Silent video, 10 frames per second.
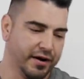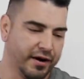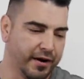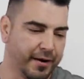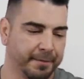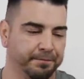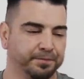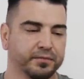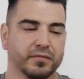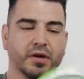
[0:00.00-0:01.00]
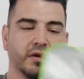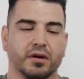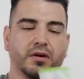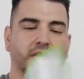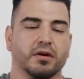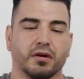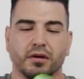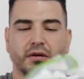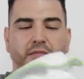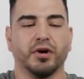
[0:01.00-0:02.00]
Um,
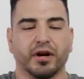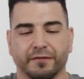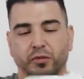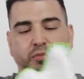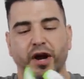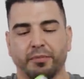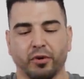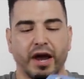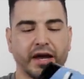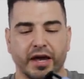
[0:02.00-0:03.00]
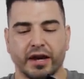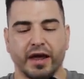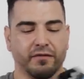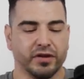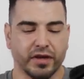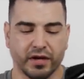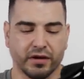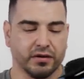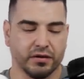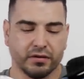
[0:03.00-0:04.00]
But if you prep right and everything,